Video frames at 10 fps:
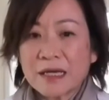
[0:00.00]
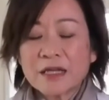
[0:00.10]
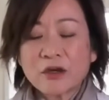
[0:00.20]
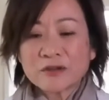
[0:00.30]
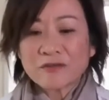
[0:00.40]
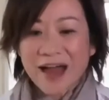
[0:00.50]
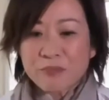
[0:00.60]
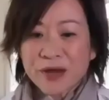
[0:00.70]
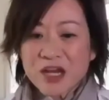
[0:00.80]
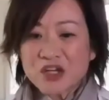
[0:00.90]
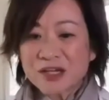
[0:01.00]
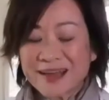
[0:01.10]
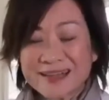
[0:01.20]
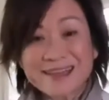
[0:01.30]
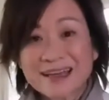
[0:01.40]
The vibration
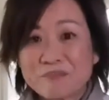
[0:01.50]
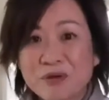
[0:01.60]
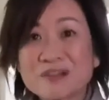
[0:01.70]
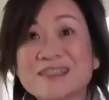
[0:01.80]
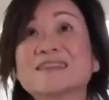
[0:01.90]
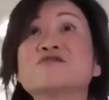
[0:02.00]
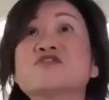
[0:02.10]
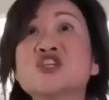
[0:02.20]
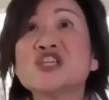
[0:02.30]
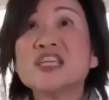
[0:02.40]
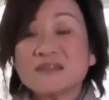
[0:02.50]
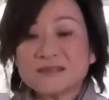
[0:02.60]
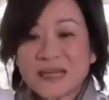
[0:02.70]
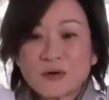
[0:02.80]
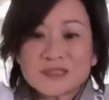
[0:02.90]
is like a protective shield
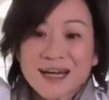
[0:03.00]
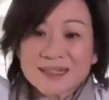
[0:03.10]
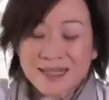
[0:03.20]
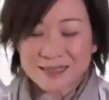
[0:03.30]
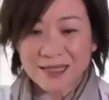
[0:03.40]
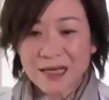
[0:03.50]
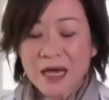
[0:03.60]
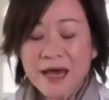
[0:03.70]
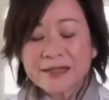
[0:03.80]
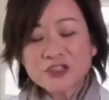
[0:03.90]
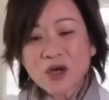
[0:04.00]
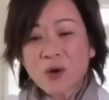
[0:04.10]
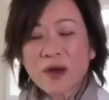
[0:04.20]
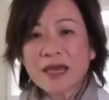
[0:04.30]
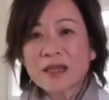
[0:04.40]
that protects us. And
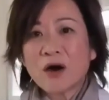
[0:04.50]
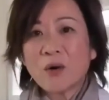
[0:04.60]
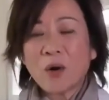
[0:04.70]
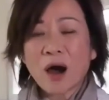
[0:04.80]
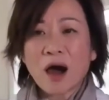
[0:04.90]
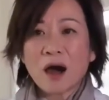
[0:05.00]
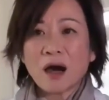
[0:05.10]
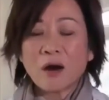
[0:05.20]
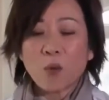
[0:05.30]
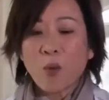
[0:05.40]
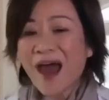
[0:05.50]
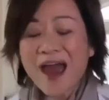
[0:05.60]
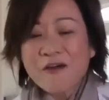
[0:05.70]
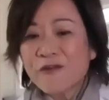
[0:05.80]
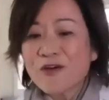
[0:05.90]
so,
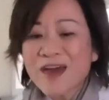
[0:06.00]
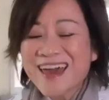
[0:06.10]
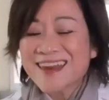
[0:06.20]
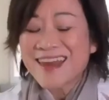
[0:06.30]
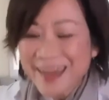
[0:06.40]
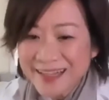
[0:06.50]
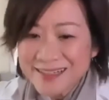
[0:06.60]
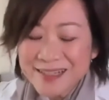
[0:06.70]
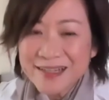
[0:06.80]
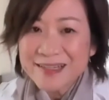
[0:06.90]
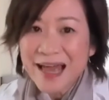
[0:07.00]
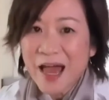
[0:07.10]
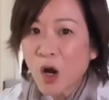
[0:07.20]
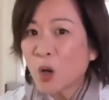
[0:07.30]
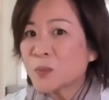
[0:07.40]
whatever it is that
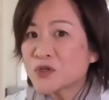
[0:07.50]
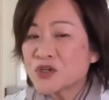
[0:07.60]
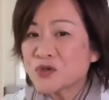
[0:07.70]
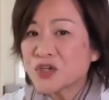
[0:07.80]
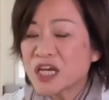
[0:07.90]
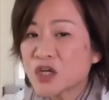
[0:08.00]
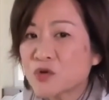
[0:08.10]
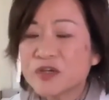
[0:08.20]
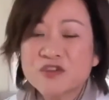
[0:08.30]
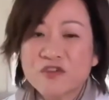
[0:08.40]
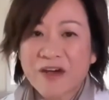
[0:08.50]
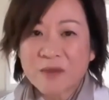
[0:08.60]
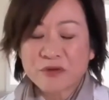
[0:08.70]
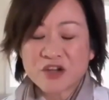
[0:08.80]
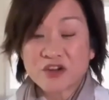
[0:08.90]
helps you to increase your
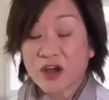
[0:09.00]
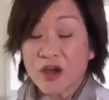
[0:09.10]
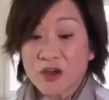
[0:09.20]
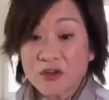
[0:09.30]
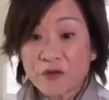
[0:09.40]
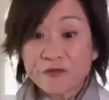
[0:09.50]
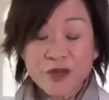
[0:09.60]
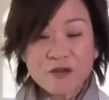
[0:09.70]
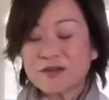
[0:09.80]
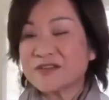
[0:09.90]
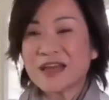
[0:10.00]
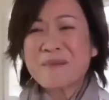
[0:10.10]
vibration, your frequency.